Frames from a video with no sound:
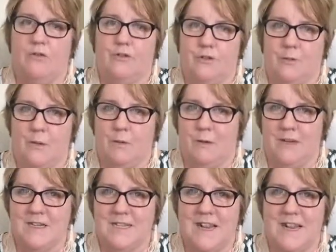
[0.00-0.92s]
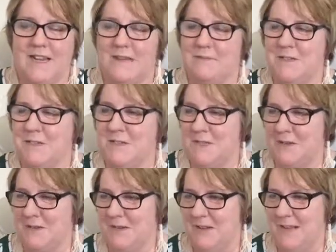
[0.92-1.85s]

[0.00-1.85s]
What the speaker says: doing what you're telling them to do.